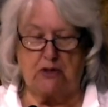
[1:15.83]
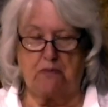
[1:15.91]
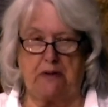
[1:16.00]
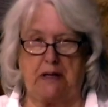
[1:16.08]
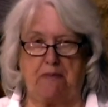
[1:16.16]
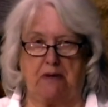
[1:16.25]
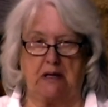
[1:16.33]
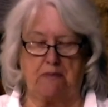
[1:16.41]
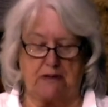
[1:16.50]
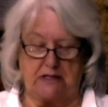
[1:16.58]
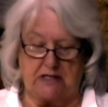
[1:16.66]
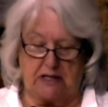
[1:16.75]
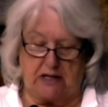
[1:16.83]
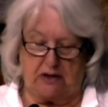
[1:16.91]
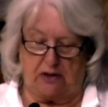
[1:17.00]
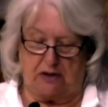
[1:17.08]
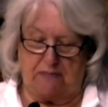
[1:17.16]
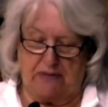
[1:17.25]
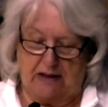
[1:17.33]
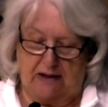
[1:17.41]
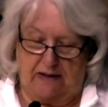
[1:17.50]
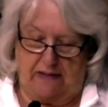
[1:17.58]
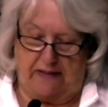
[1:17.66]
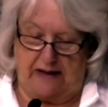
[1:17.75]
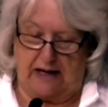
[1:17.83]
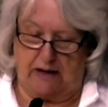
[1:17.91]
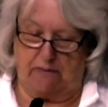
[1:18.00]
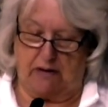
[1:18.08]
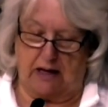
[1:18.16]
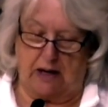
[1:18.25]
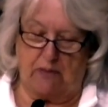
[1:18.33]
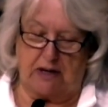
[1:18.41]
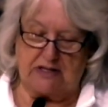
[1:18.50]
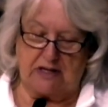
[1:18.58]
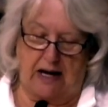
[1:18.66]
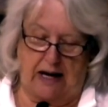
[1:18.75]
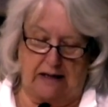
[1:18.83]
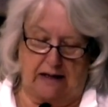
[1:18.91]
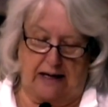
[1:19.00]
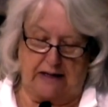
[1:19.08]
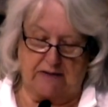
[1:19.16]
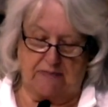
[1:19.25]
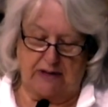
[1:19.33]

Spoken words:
people in particular that I want to highlight,